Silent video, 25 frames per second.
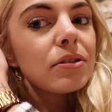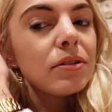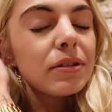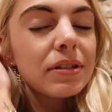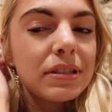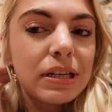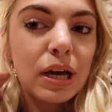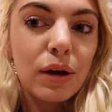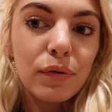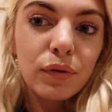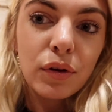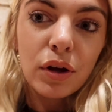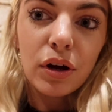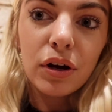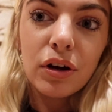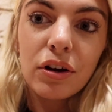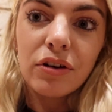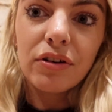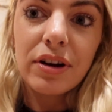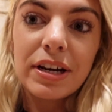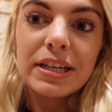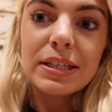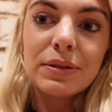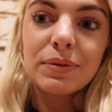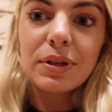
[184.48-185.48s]
called South
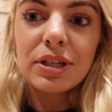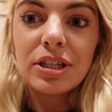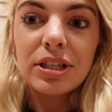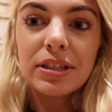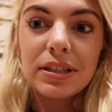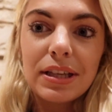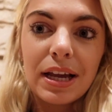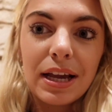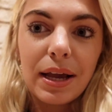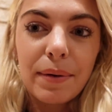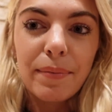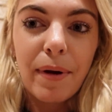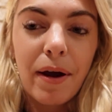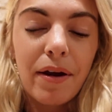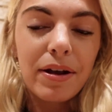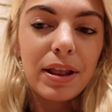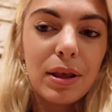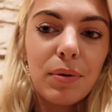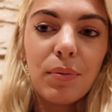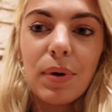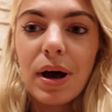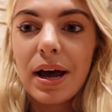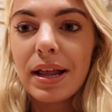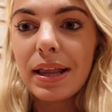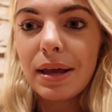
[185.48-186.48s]
Congress, which is like
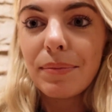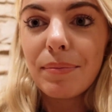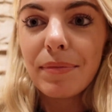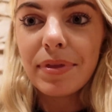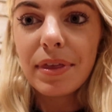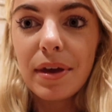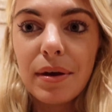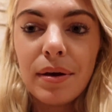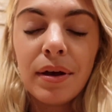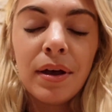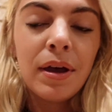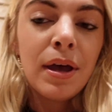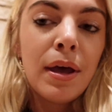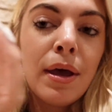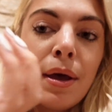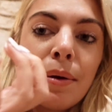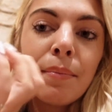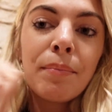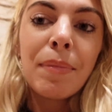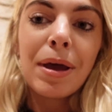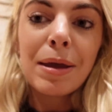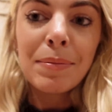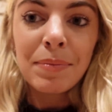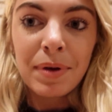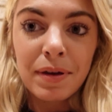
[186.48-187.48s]
apparently where like the
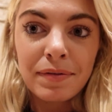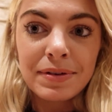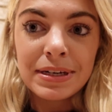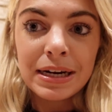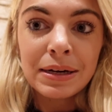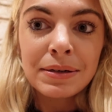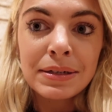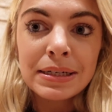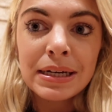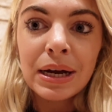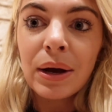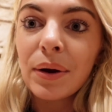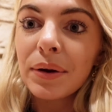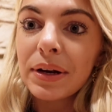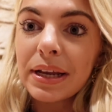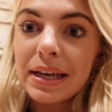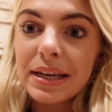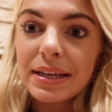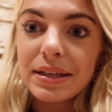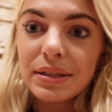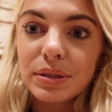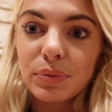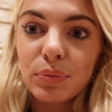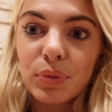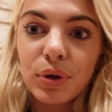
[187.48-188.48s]
main bit of downtown
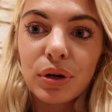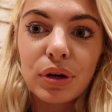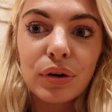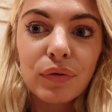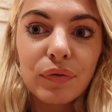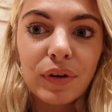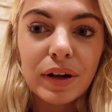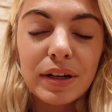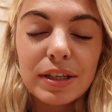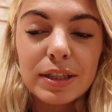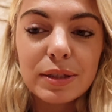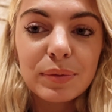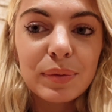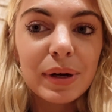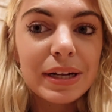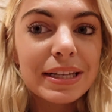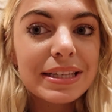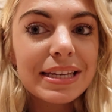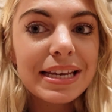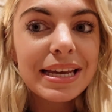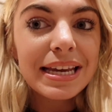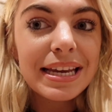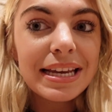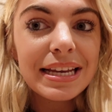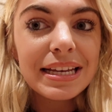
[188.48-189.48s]
is, and we're going to find somewhere
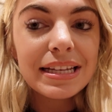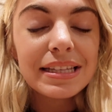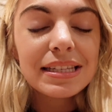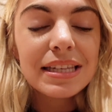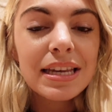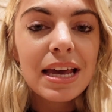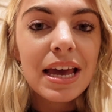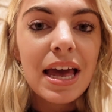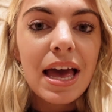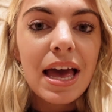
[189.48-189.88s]
to eat.